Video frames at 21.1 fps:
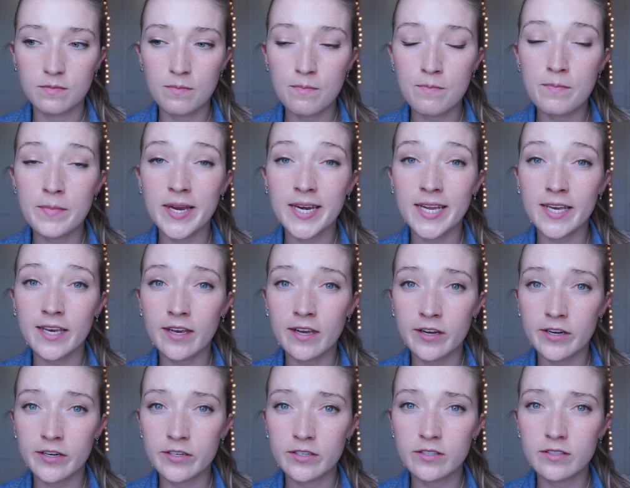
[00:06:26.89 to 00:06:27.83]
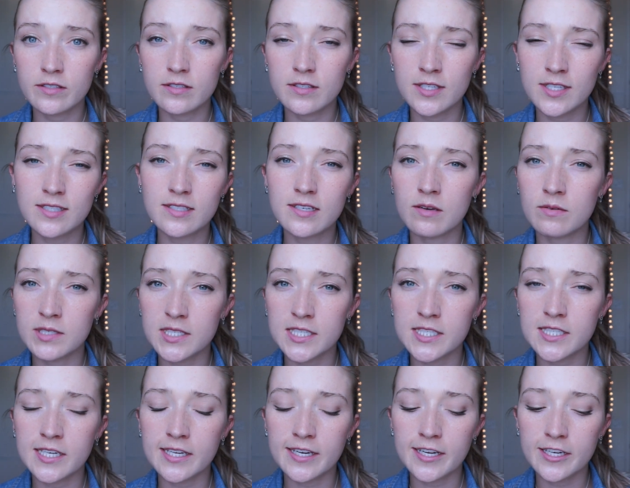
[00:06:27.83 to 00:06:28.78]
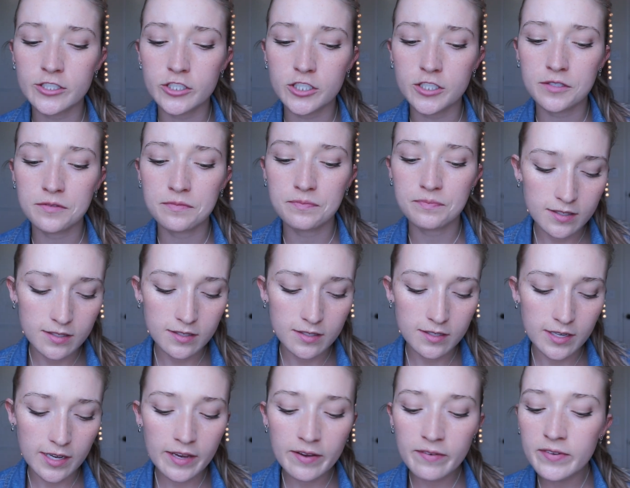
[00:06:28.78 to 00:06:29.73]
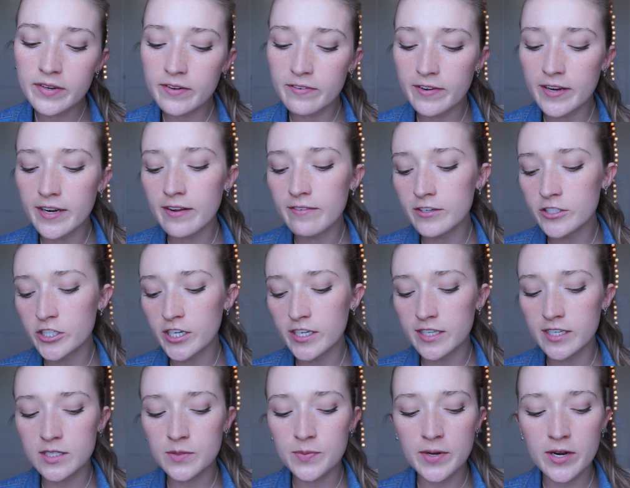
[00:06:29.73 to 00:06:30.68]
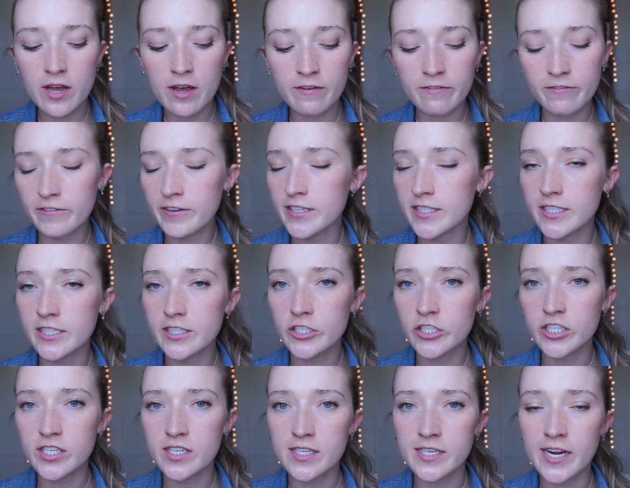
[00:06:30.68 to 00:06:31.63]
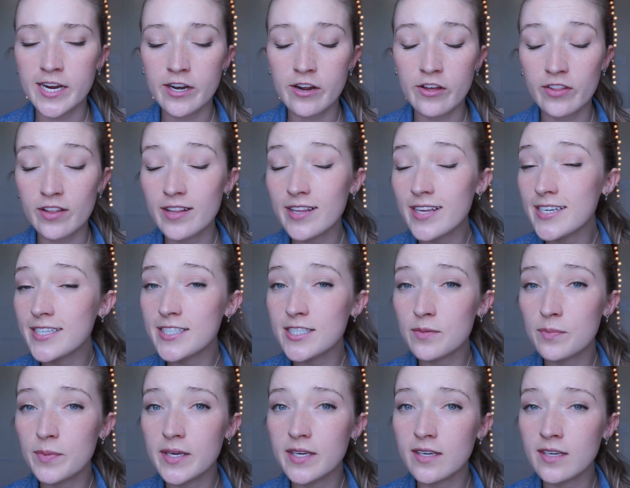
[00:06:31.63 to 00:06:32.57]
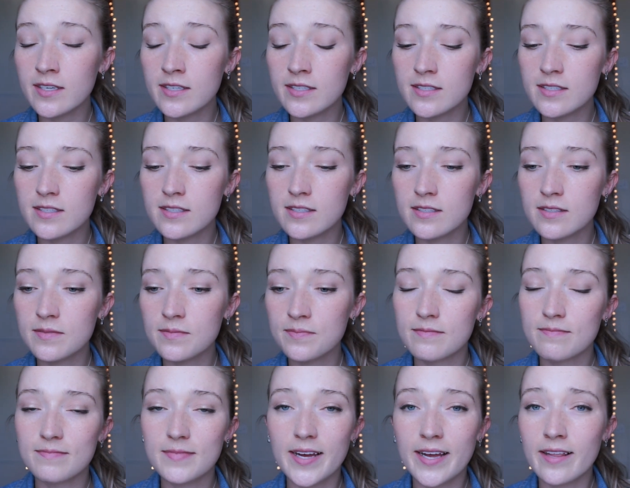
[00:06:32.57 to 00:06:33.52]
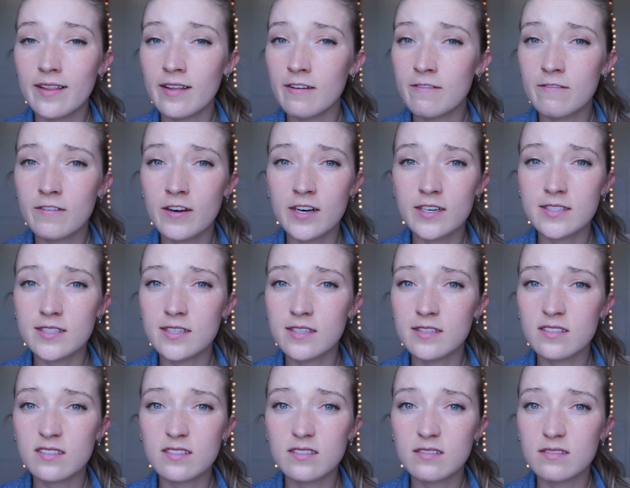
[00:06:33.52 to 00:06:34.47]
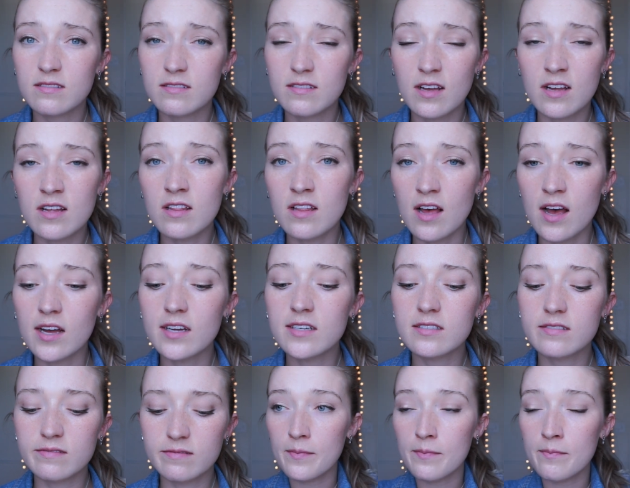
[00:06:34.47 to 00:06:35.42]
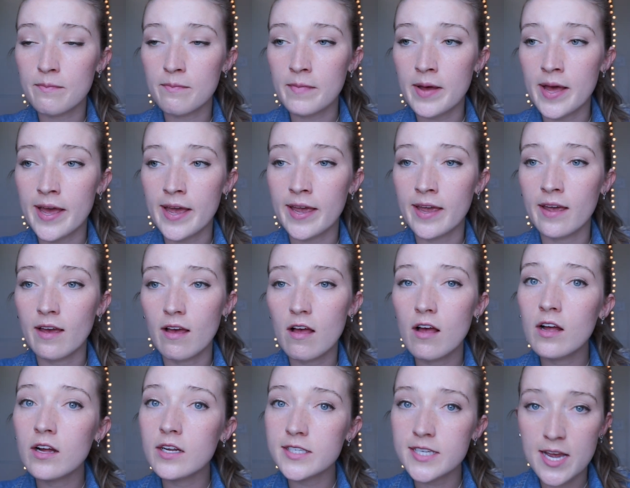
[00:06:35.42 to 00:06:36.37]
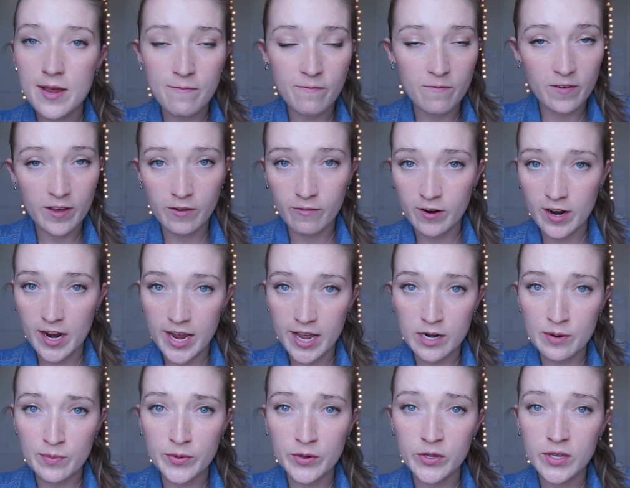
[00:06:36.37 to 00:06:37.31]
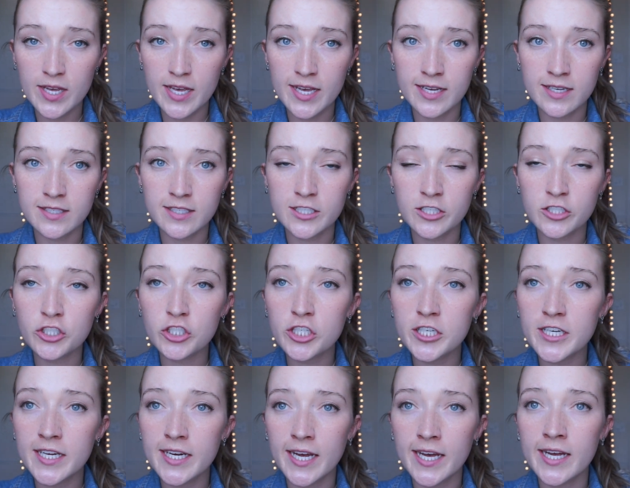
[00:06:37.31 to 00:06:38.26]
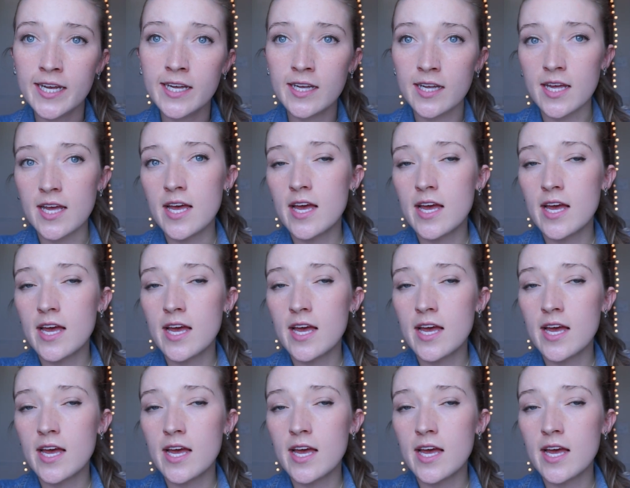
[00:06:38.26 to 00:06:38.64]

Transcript: many years, since I was a teenager. Even if I never check this one off, it's just staying on the list because I love foxes a lot. My all-time favorite animal is a cheetah.